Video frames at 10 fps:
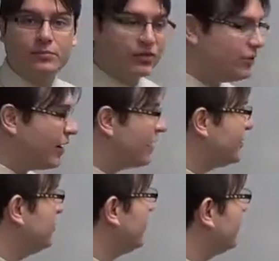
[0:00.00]
So you've got
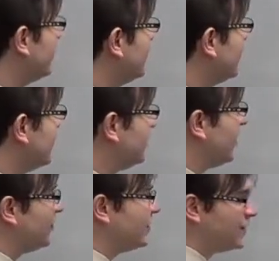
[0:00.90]
some differences there. So you
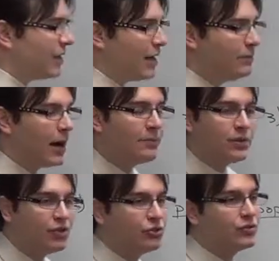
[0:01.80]
have to decide
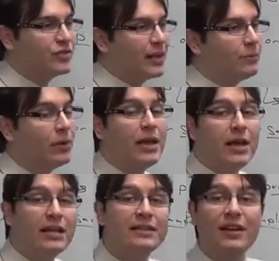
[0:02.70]
population or sample.
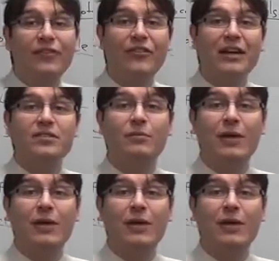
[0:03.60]
It's going to affect the